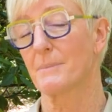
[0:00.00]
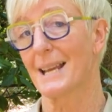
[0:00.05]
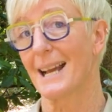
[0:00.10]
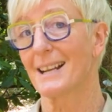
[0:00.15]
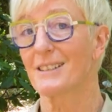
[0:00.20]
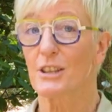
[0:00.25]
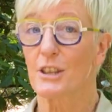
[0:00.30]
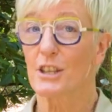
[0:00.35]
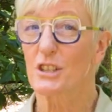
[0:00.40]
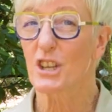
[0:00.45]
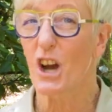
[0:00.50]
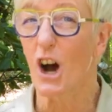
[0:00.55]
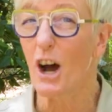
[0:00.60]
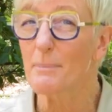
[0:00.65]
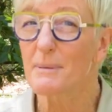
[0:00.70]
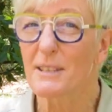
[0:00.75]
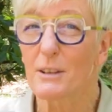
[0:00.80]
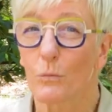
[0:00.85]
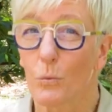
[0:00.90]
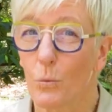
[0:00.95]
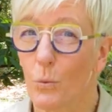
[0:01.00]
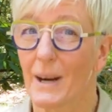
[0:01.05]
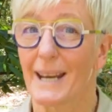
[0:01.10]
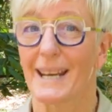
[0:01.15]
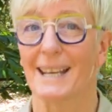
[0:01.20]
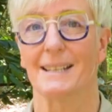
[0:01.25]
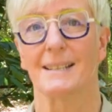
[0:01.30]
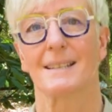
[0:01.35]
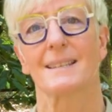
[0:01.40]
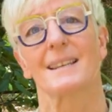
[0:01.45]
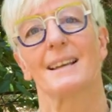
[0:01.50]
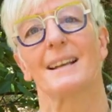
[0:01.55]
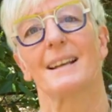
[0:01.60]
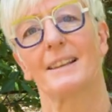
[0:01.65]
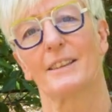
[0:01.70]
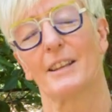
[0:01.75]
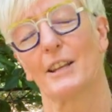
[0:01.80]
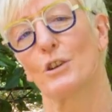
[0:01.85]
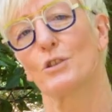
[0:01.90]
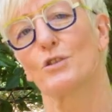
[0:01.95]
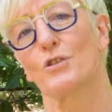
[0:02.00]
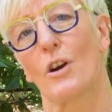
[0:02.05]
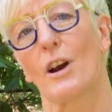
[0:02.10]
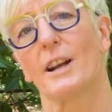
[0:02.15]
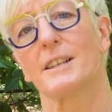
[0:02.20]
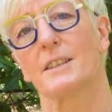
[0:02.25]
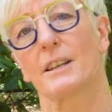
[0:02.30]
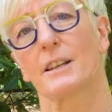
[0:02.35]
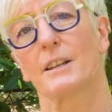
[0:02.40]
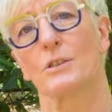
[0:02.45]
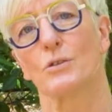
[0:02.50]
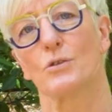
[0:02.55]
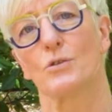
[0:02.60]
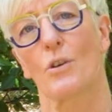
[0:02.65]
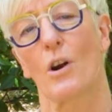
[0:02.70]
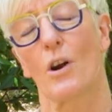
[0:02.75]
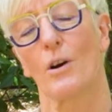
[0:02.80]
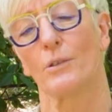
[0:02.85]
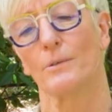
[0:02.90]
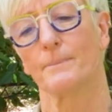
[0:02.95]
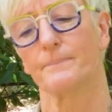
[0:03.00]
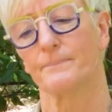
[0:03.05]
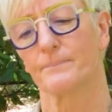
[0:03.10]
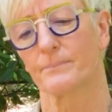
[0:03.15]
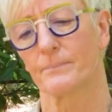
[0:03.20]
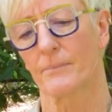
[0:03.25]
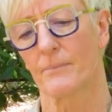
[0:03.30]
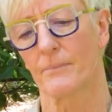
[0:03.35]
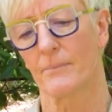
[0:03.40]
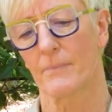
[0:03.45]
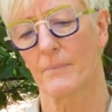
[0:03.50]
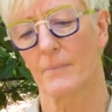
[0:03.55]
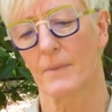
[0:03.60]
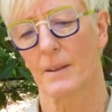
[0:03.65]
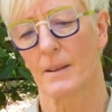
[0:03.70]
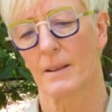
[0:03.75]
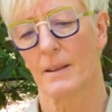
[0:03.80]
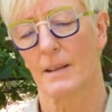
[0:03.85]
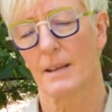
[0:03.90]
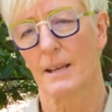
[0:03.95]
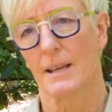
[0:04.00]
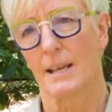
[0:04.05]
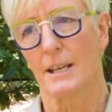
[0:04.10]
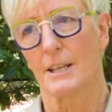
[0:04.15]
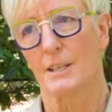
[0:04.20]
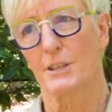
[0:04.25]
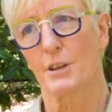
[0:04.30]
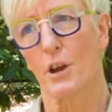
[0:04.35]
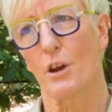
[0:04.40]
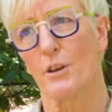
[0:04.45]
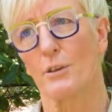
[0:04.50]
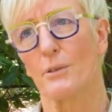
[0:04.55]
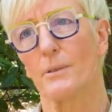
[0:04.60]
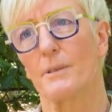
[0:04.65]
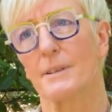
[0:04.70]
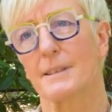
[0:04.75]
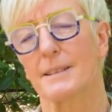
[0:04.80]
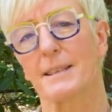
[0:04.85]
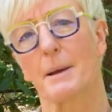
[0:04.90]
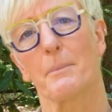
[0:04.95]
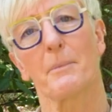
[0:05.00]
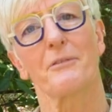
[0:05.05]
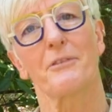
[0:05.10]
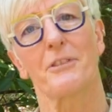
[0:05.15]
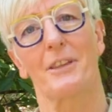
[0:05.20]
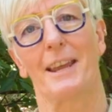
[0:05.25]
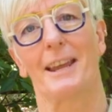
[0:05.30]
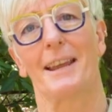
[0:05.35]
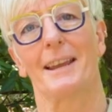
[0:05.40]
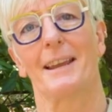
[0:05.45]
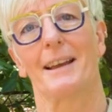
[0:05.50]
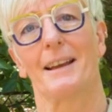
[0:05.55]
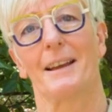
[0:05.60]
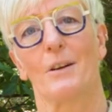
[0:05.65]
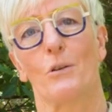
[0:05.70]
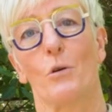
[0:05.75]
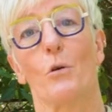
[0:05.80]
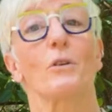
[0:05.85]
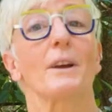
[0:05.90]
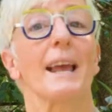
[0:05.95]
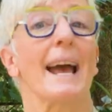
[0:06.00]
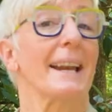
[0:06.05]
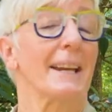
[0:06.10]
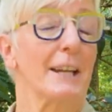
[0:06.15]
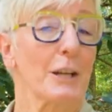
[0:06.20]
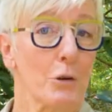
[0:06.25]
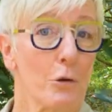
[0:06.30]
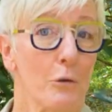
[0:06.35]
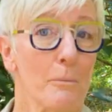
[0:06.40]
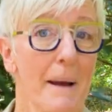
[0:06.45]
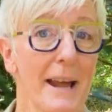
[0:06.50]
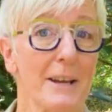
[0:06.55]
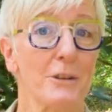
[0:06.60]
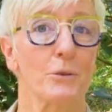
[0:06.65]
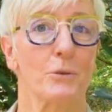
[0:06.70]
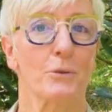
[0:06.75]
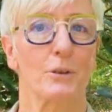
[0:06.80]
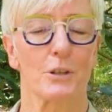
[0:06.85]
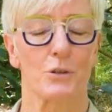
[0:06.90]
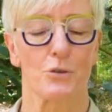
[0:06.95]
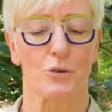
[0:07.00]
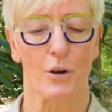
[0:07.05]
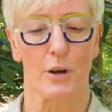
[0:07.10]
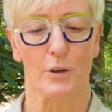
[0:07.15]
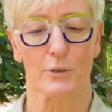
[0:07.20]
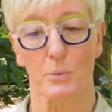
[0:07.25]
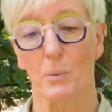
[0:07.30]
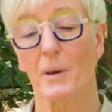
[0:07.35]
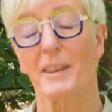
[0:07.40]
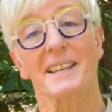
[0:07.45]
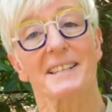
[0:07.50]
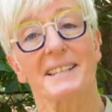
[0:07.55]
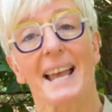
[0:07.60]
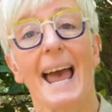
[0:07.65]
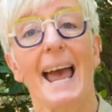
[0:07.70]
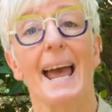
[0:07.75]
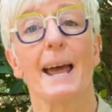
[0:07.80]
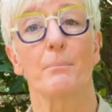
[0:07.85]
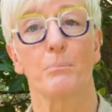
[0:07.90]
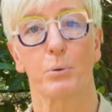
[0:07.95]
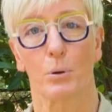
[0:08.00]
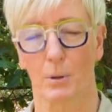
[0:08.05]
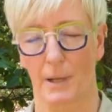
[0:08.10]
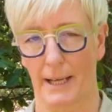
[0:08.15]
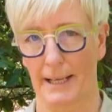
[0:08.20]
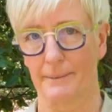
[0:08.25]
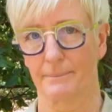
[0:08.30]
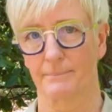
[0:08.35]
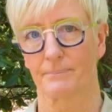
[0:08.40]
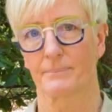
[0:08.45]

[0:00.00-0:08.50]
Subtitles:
down to the types of weeds that you're trying to control. So, some of the organic or manual controls. Well, there's hand pulling.